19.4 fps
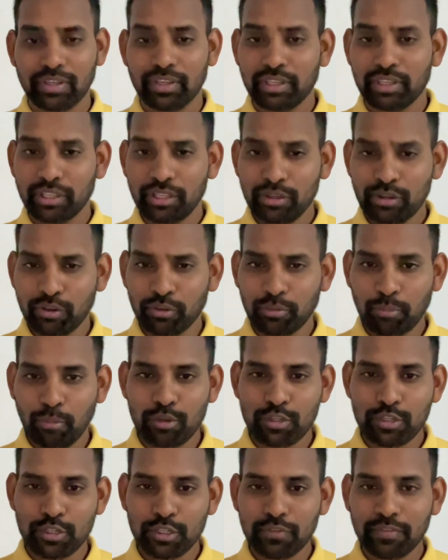
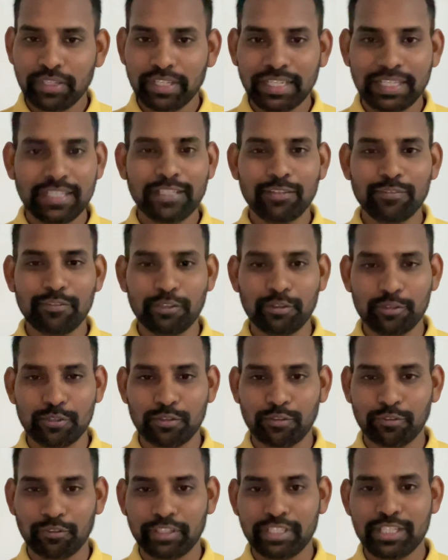Most of the interviews,
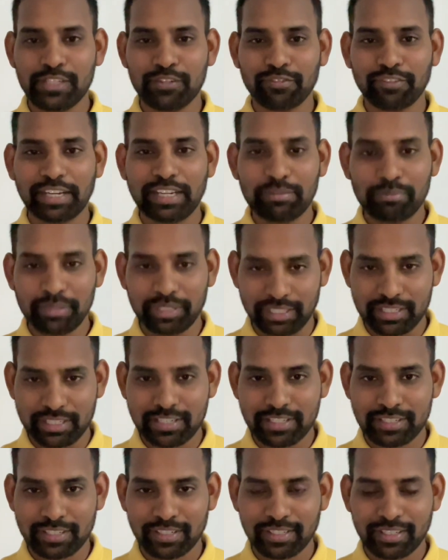first 5
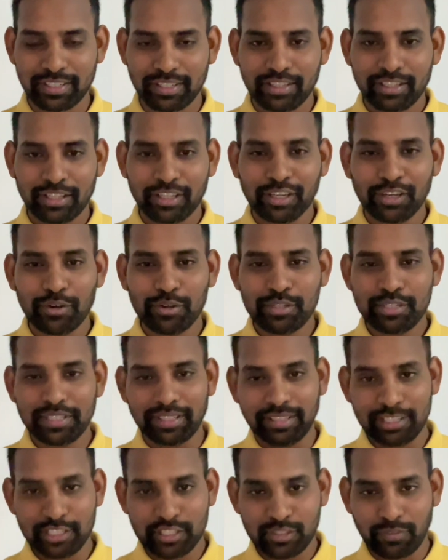minutes, goes
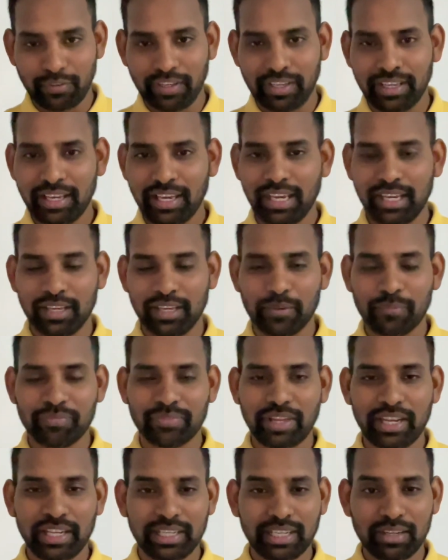this way. Hey,
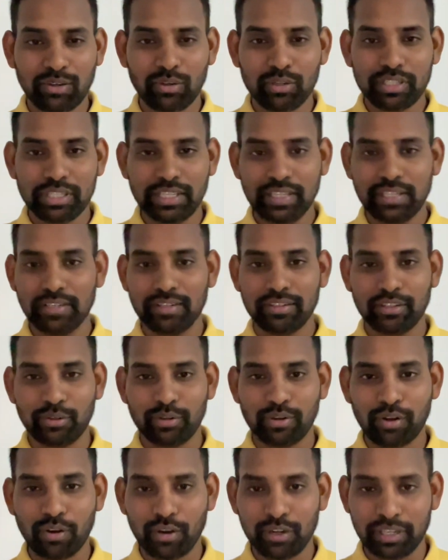I cannot hear
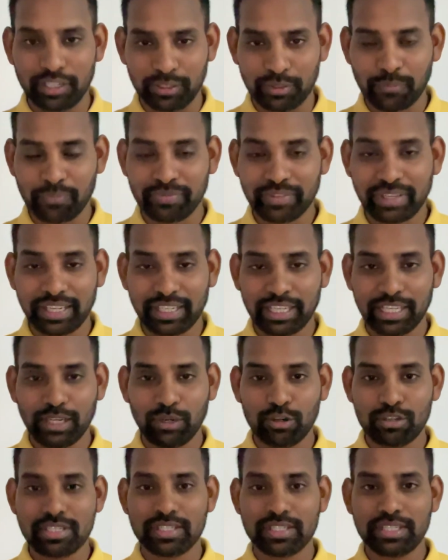your audio. I
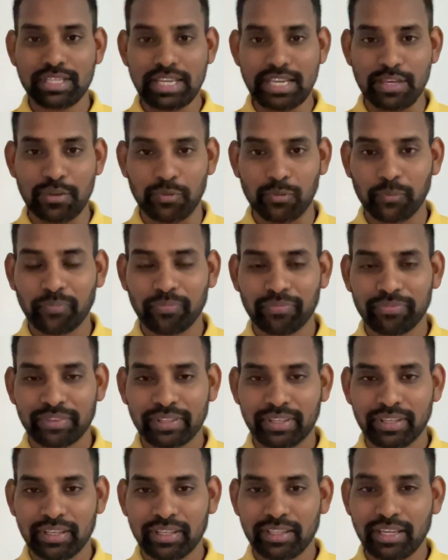cannot see you.
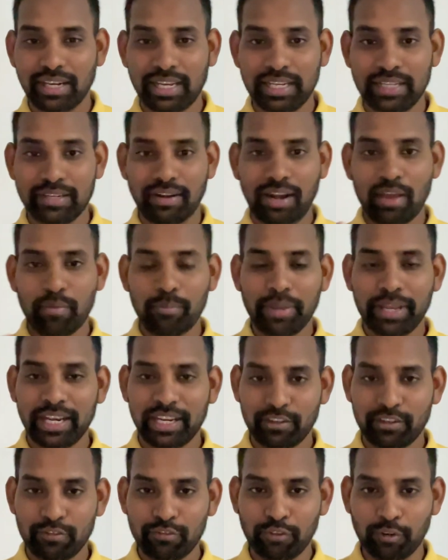Can I grab my
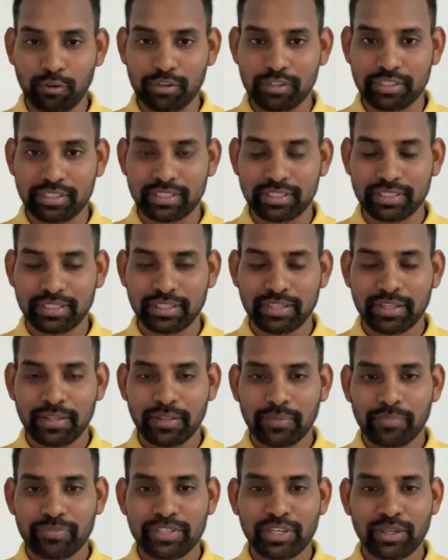headphones?
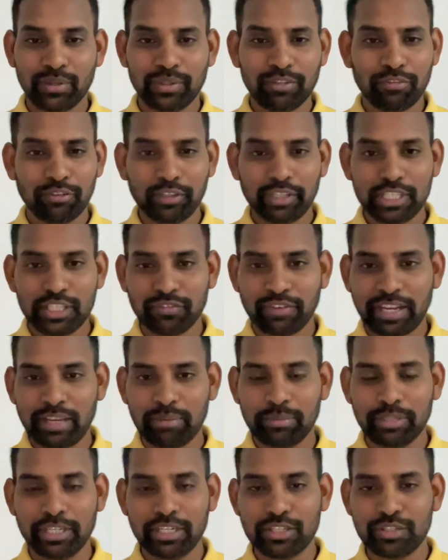So the first 5
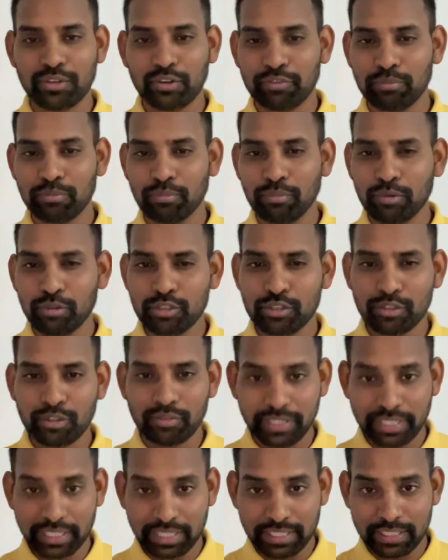minutes of most of
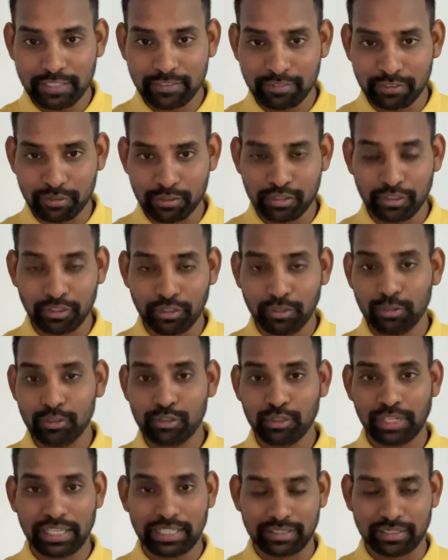the interviews goes
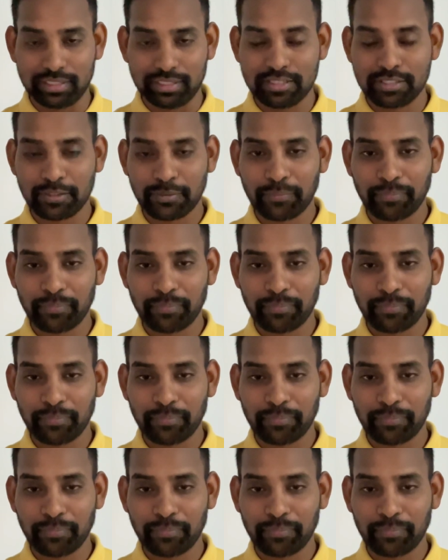like this.